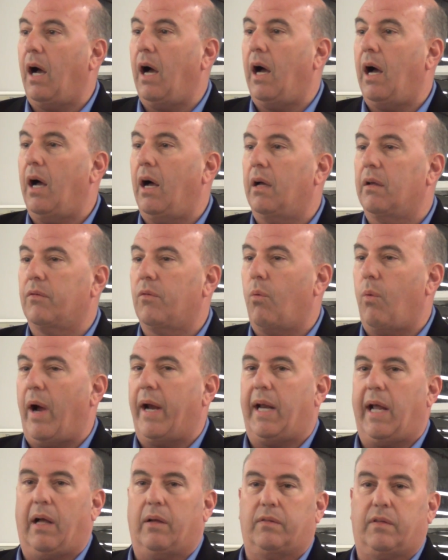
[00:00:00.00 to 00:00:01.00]
the
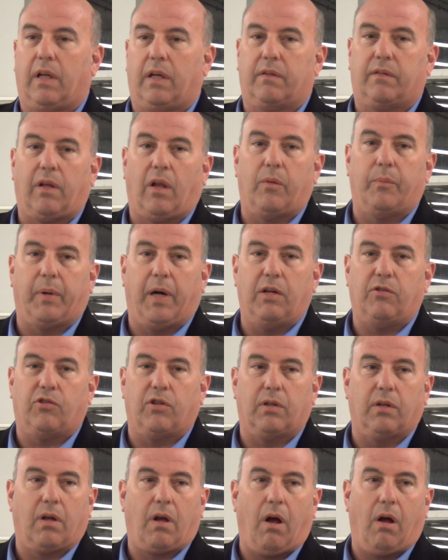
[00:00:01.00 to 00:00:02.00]
White House had a
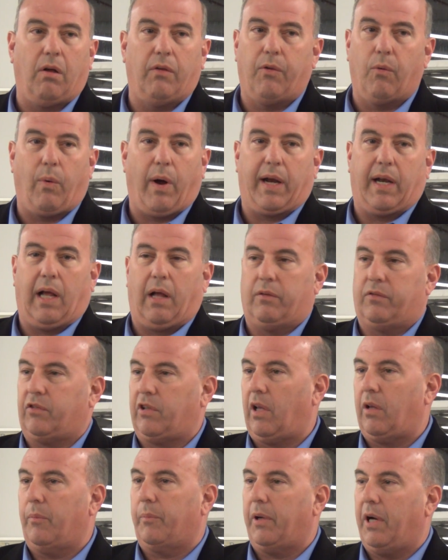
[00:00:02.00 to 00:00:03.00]
celebration called the White House
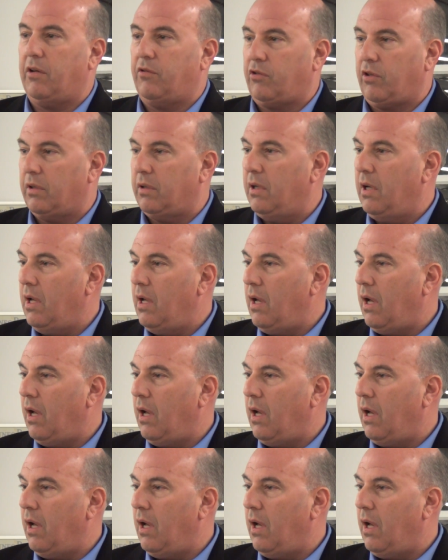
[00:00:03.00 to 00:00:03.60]
Celebration